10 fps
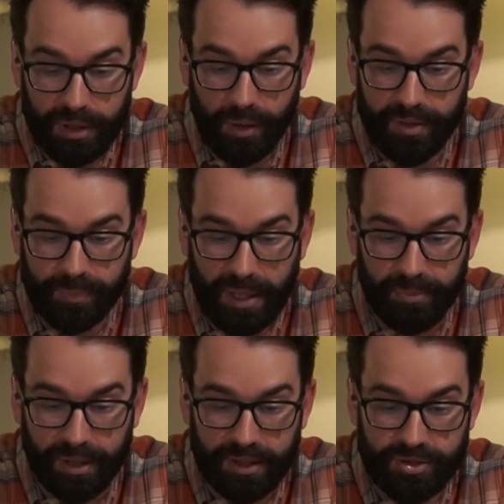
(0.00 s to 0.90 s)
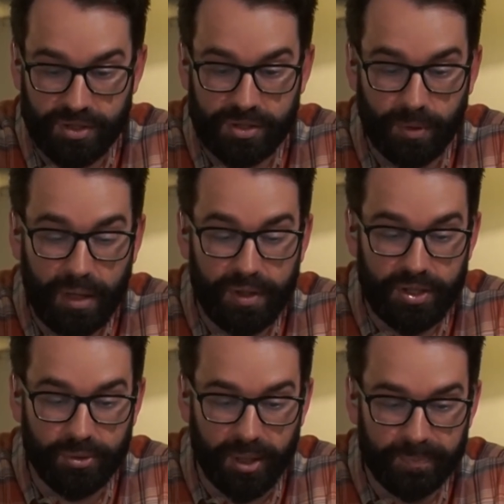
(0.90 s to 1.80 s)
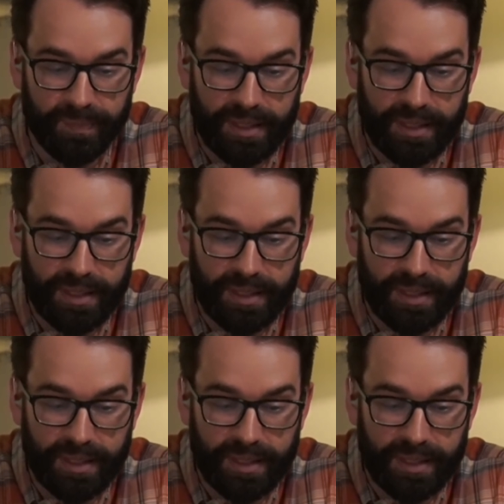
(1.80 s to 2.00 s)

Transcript: we go into public. It's just the way we do it.